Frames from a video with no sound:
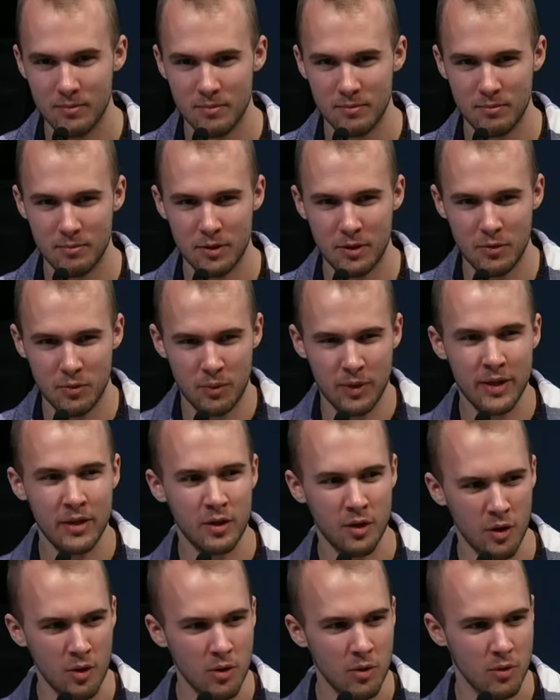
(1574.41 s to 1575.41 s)
But we
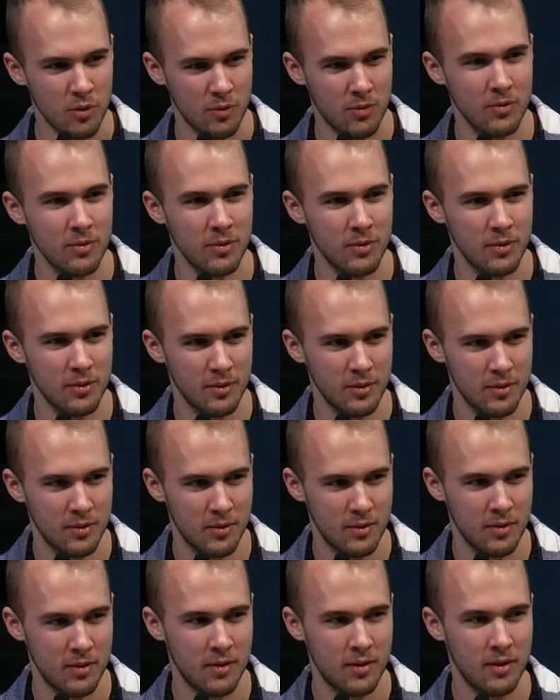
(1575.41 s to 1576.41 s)
know
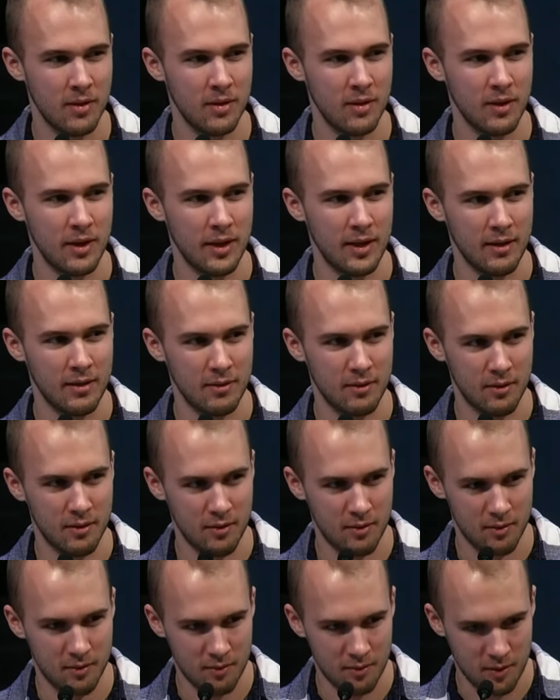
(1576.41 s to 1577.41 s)
that
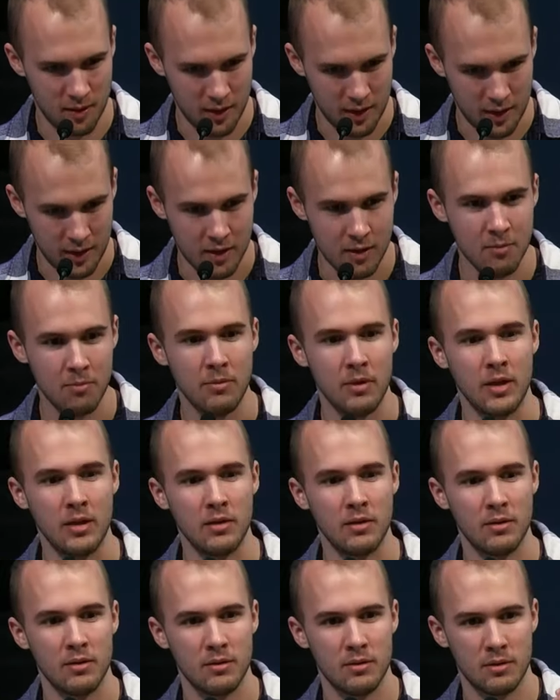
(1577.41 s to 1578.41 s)
the enemy
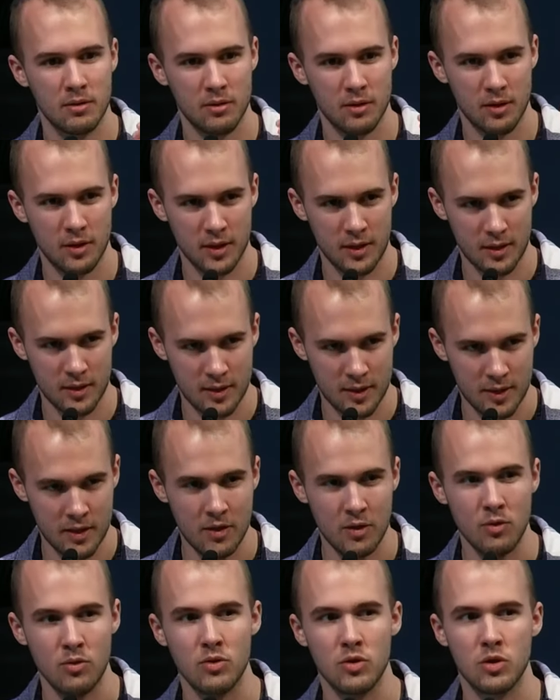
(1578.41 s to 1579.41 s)

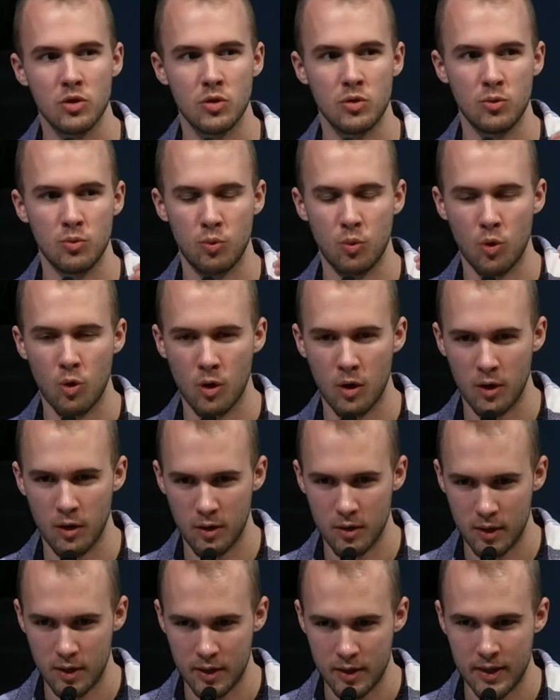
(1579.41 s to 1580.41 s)
continues to
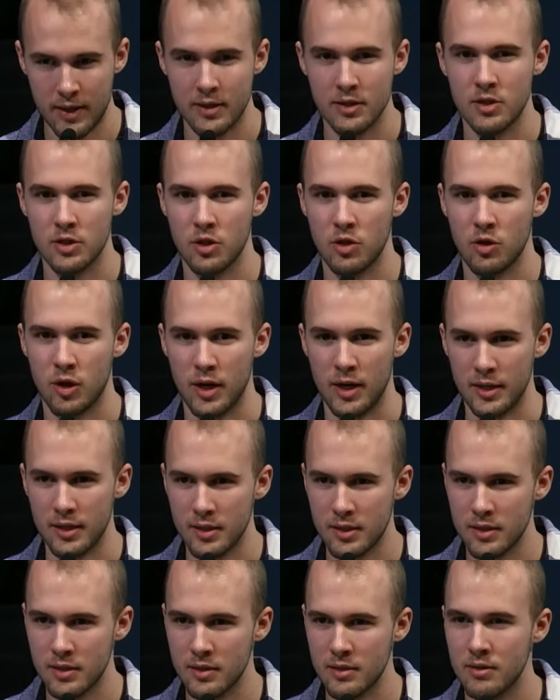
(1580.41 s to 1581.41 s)
war against
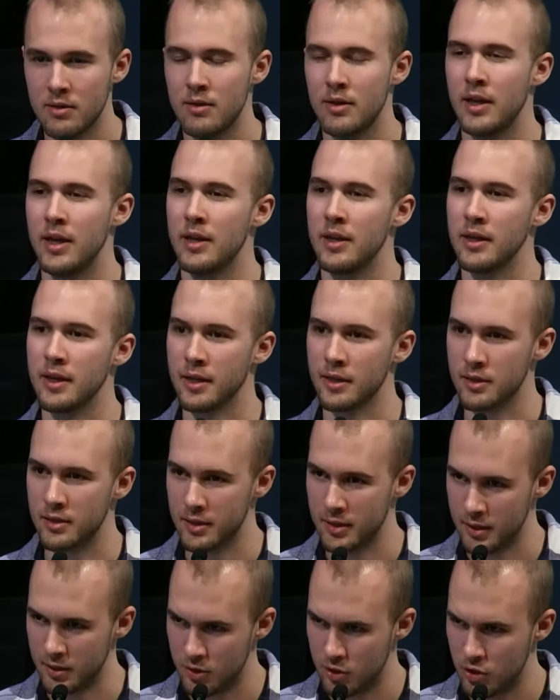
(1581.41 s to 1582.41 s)
Christ and
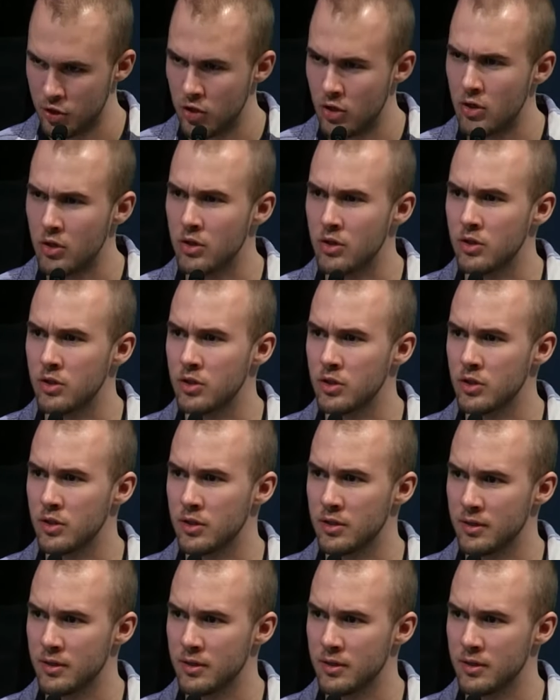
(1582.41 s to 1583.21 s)
against his church.